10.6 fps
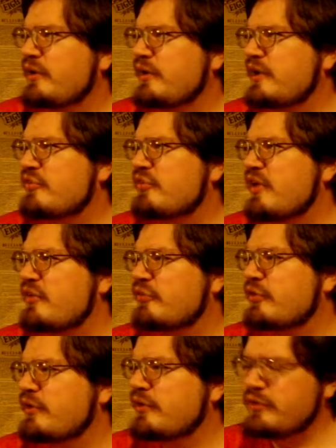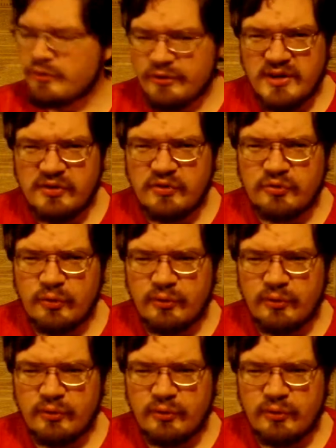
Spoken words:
It says, you're an individual.